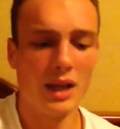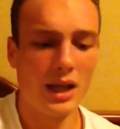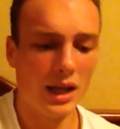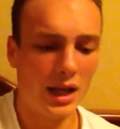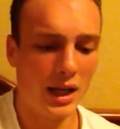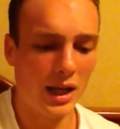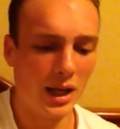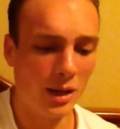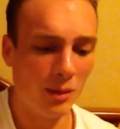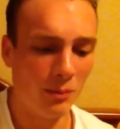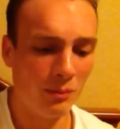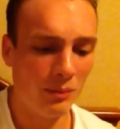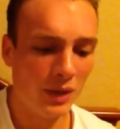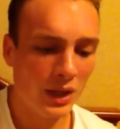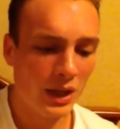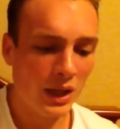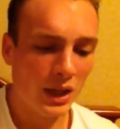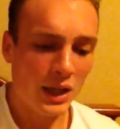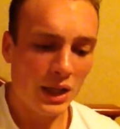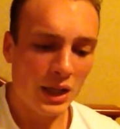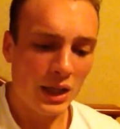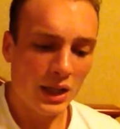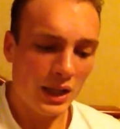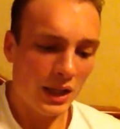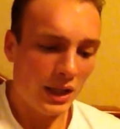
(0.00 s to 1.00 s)

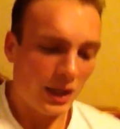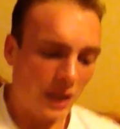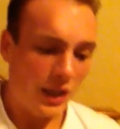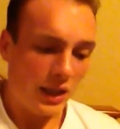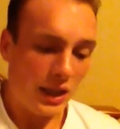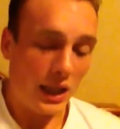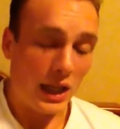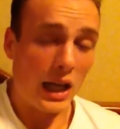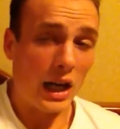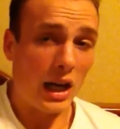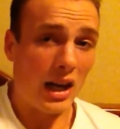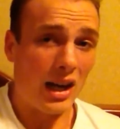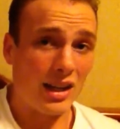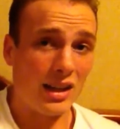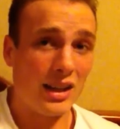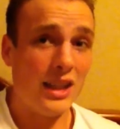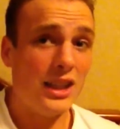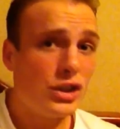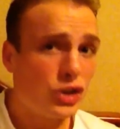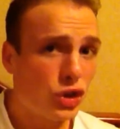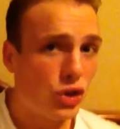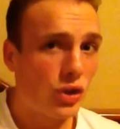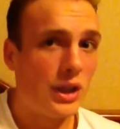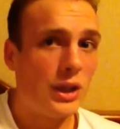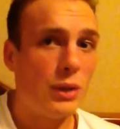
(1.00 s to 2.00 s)
I
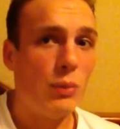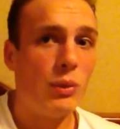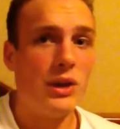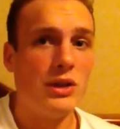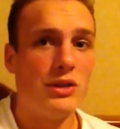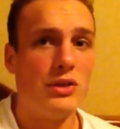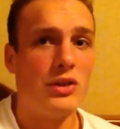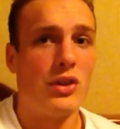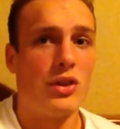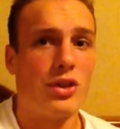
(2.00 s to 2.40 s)
literally went